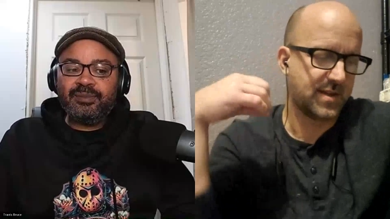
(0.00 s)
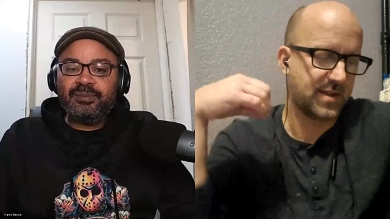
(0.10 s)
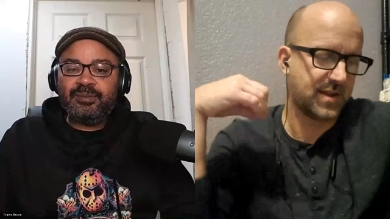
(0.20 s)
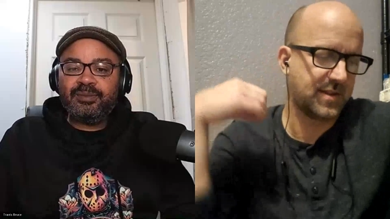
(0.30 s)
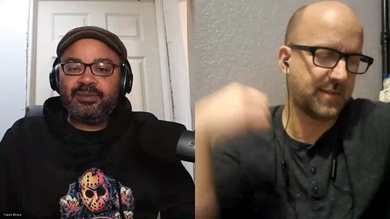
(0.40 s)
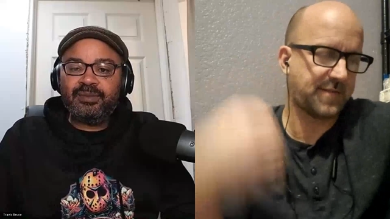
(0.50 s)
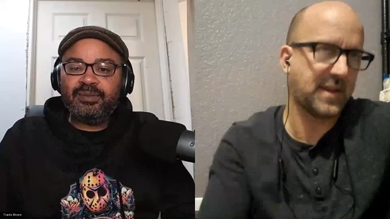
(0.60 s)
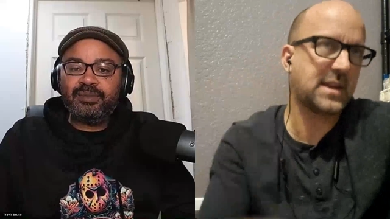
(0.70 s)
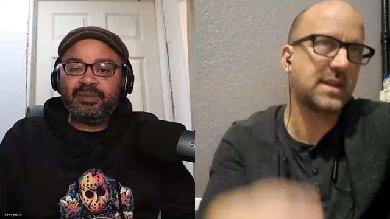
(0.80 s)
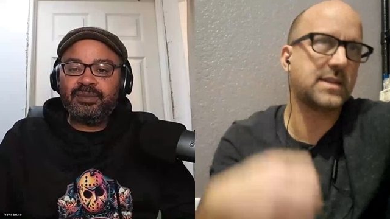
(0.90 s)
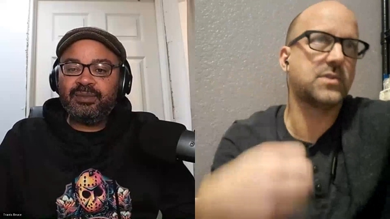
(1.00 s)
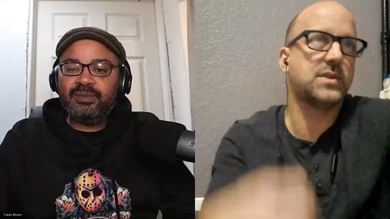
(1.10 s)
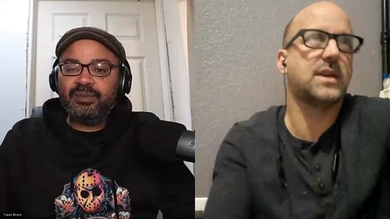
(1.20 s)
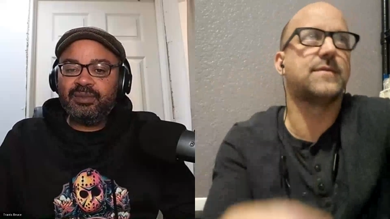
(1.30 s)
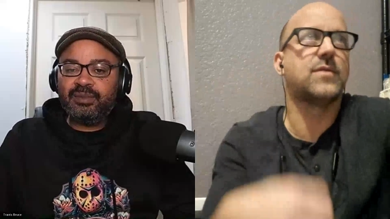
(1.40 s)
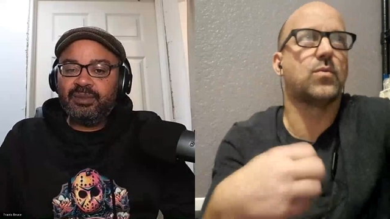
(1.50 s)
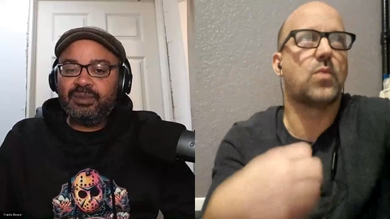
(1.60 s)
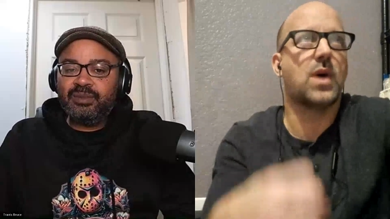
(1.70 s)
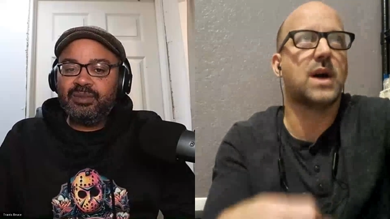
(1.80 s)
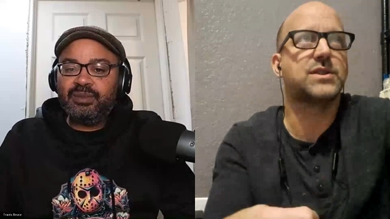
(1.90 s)
Speaker 1: the the feeling you get for
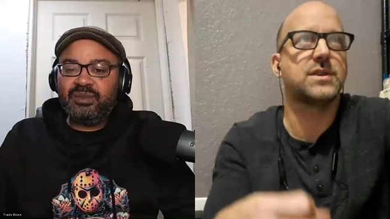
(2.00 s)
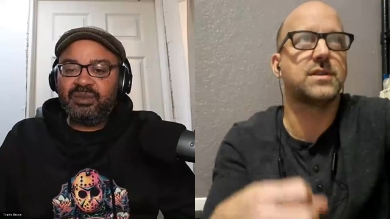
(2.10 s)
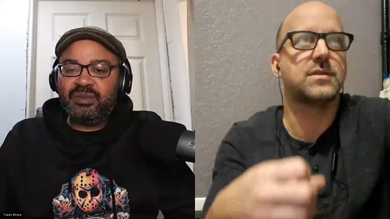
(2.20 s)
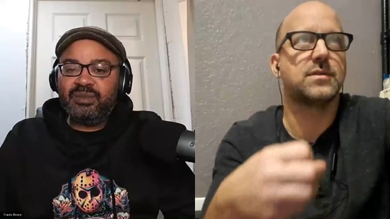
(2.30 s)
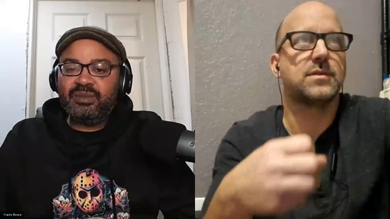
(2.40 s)
watching